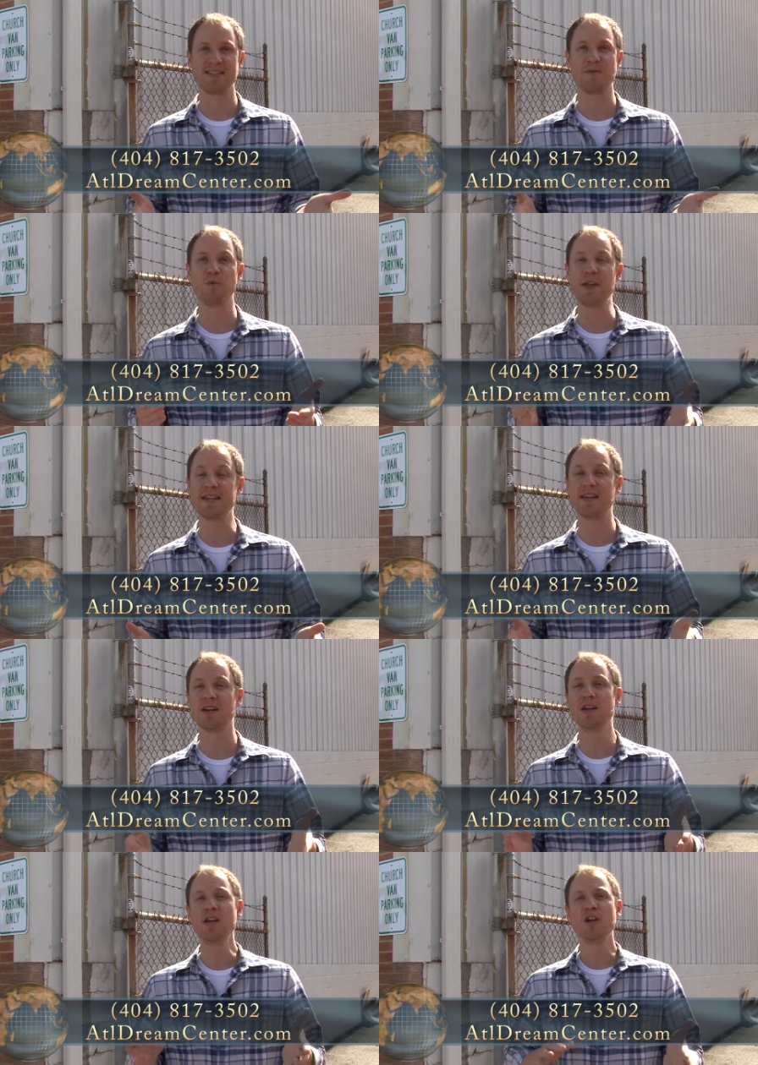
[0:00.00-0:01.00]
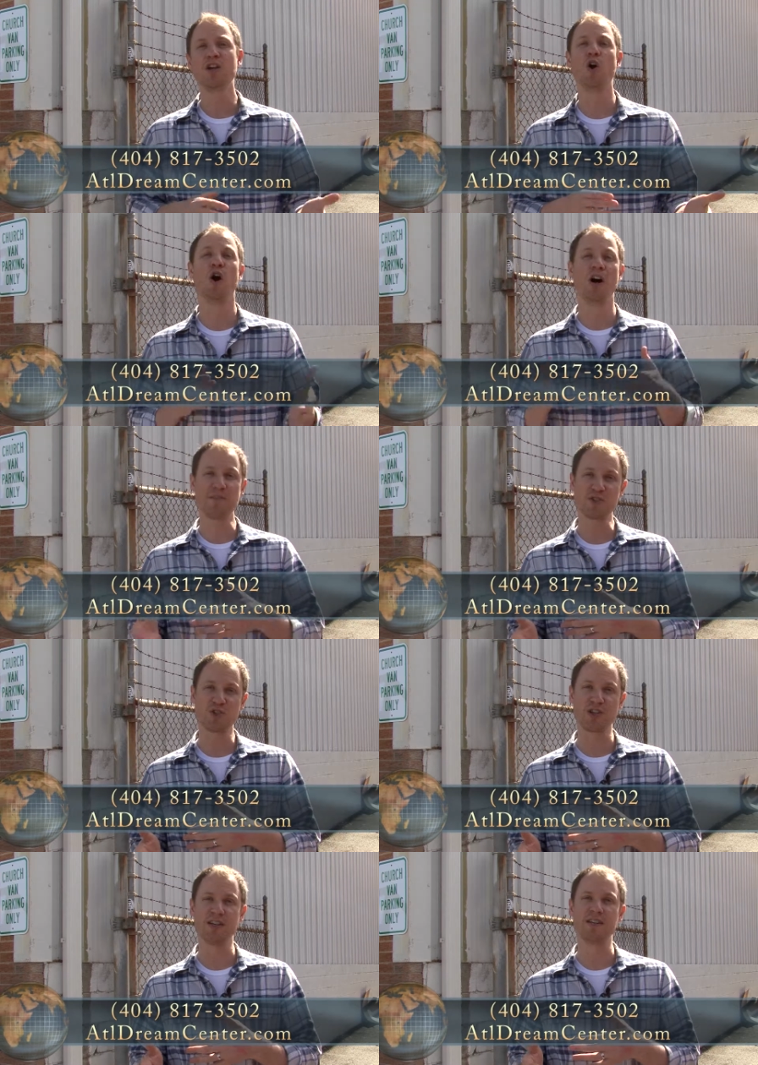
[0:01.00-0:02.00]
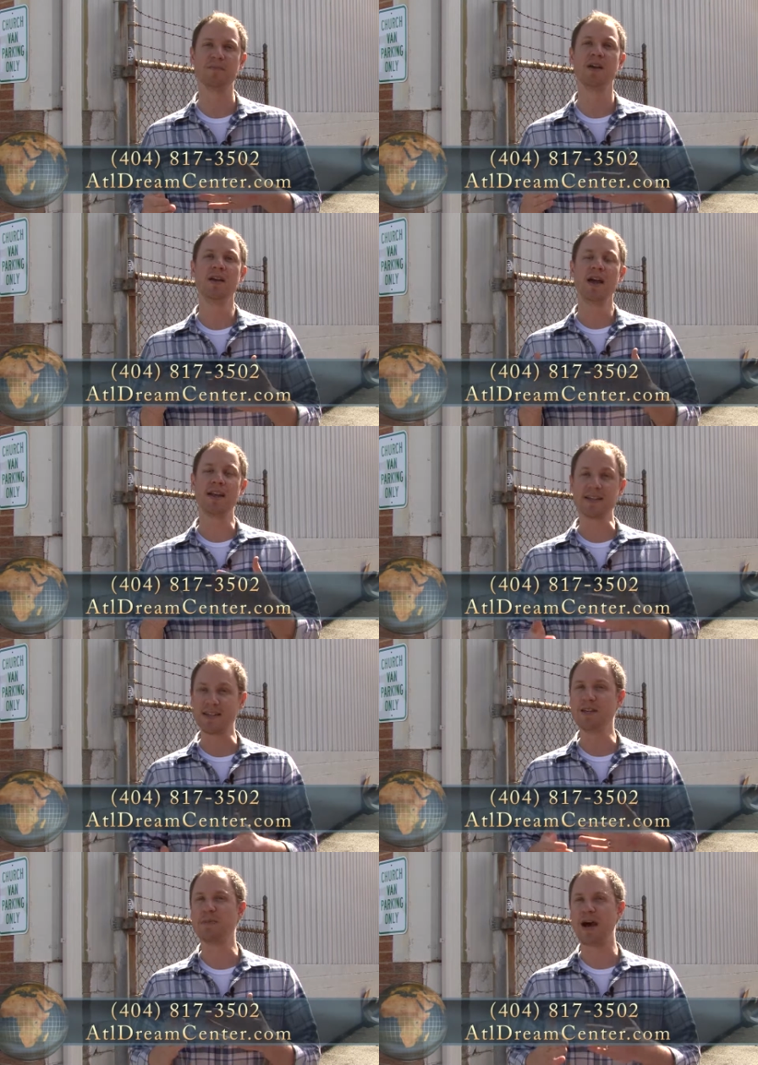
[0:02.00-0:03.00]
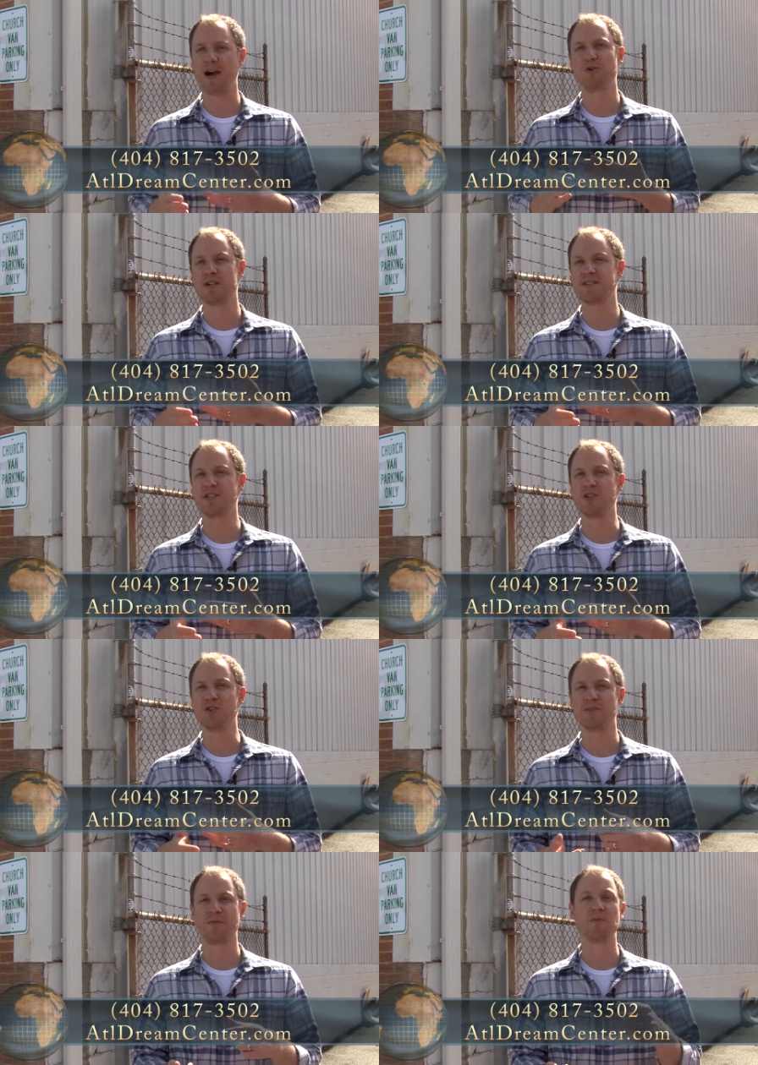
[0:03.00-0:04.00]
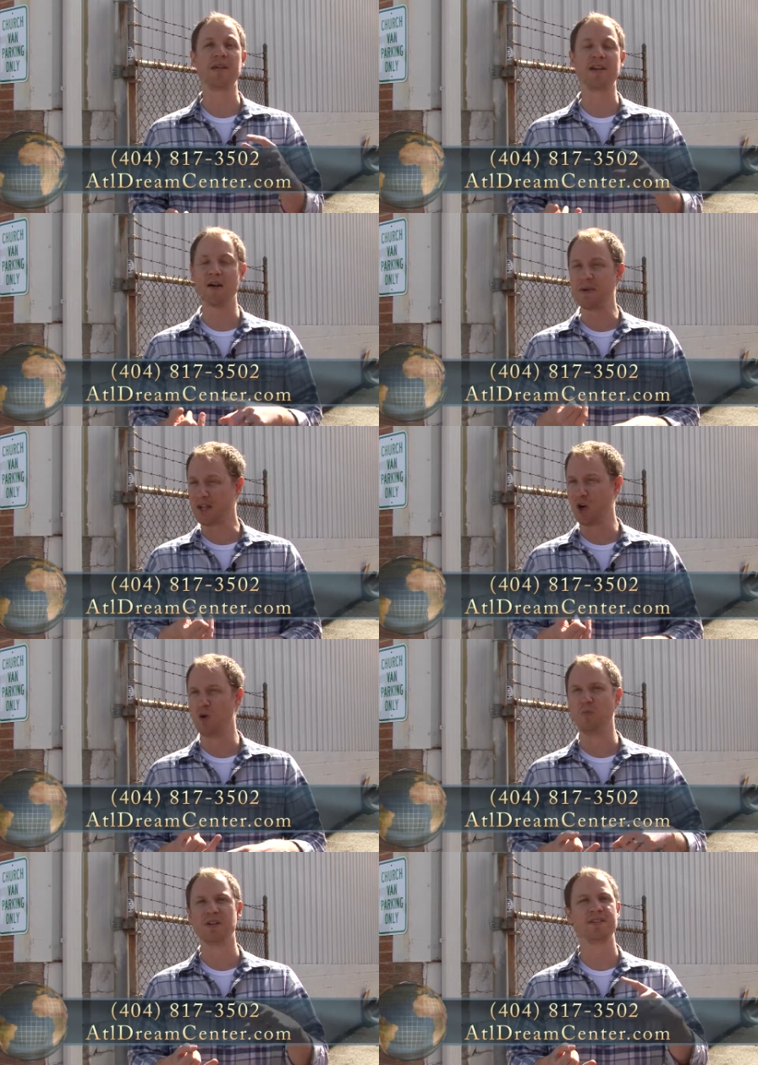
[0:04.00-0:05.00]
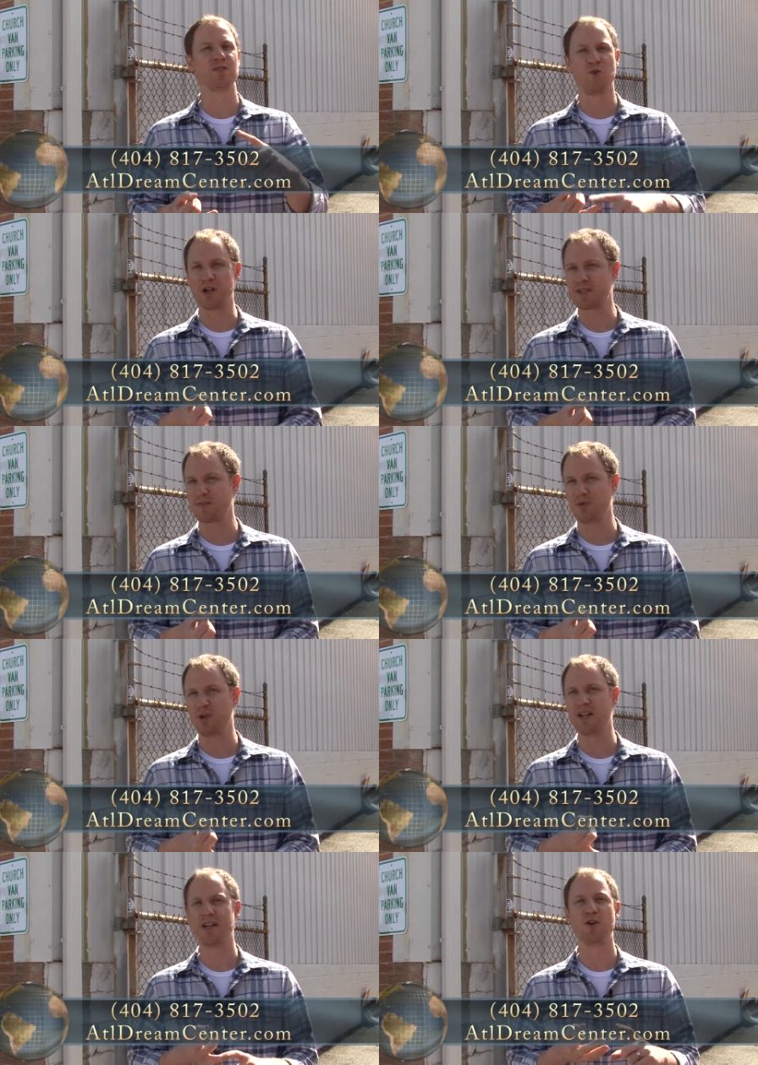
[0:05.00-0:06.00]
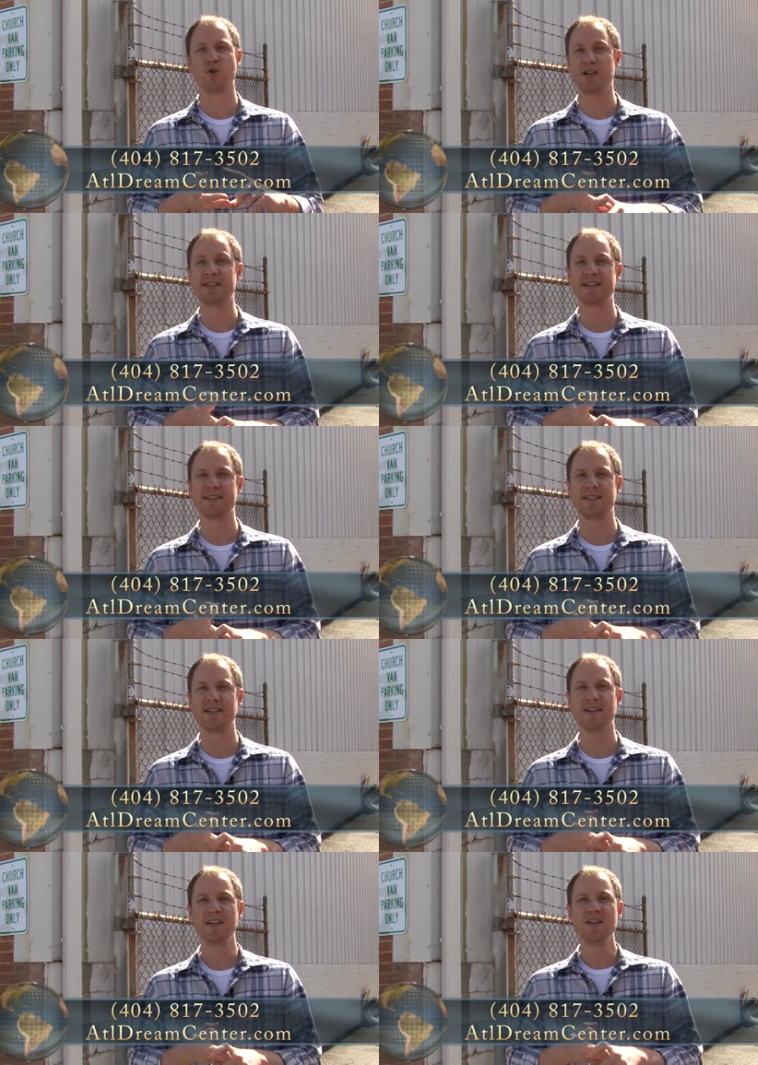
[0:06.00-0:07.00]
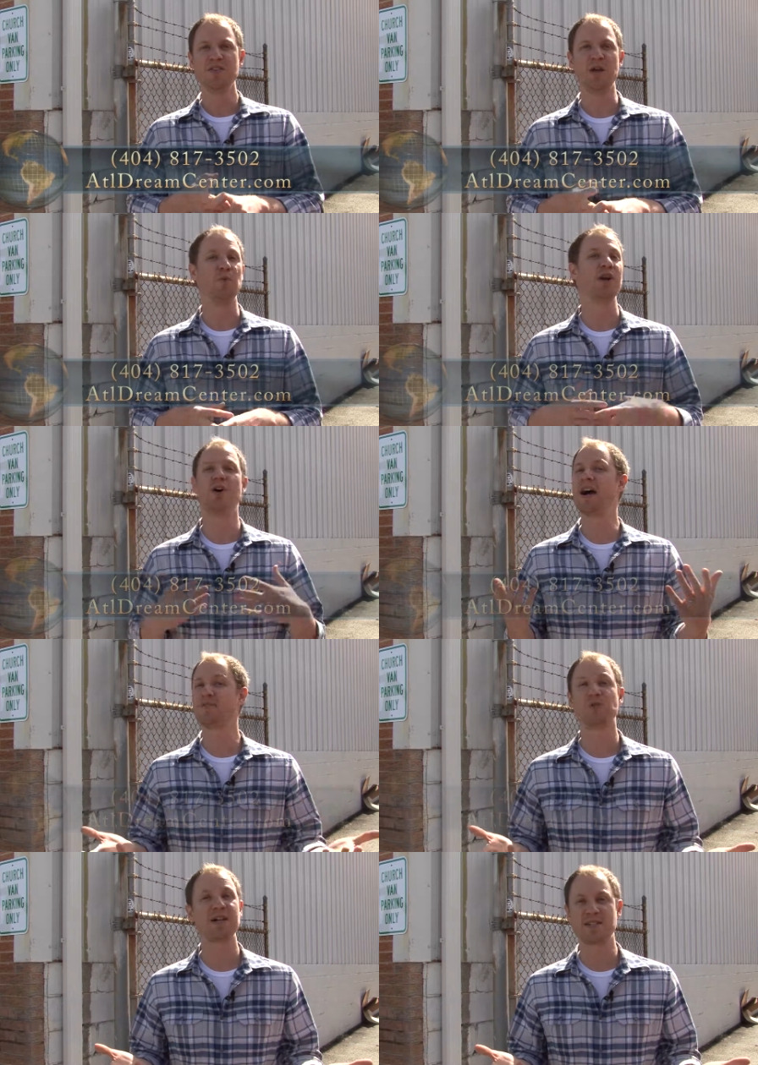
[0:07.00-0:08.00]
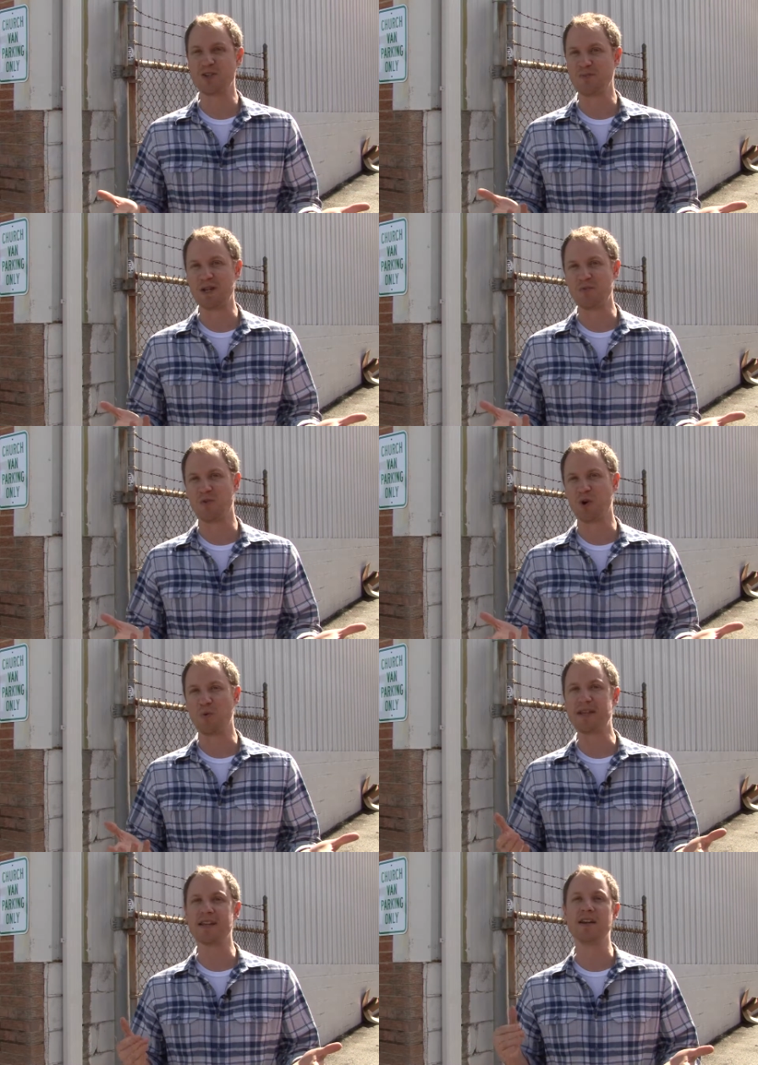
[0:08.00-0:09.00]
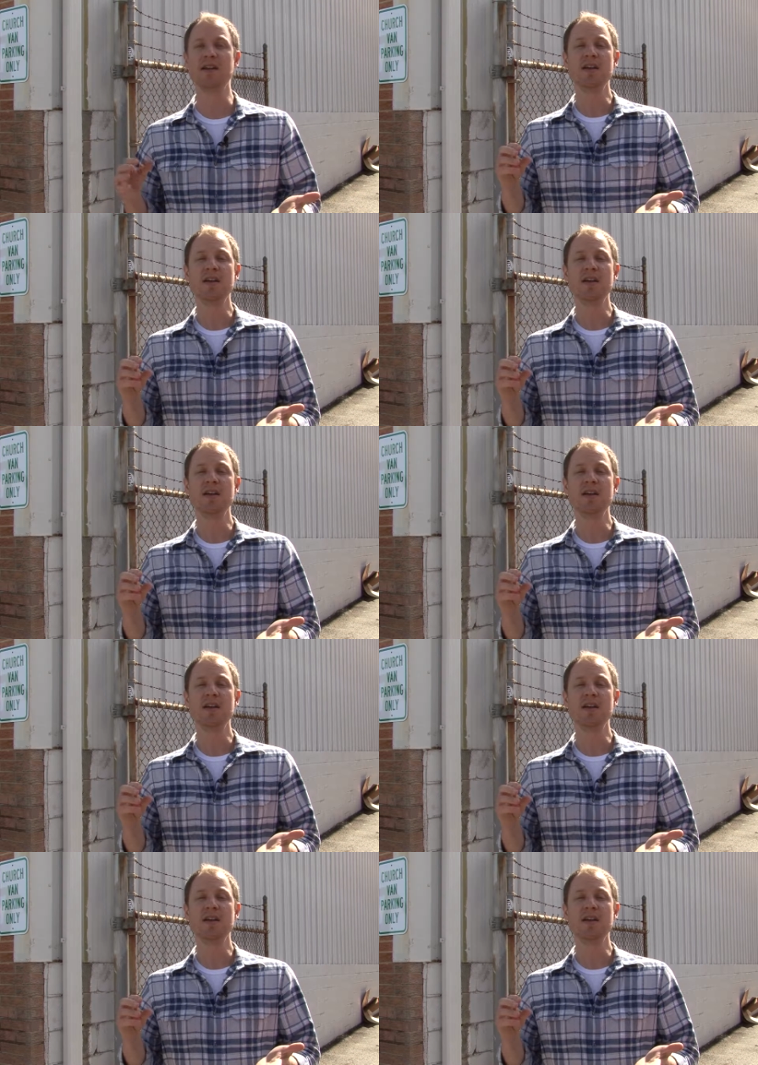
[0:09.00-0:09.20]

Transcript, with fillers: If we can go upstream and keep at-risk youth from becoming homeless or exploited or addicted, then we don't have to rescue them anymore. We can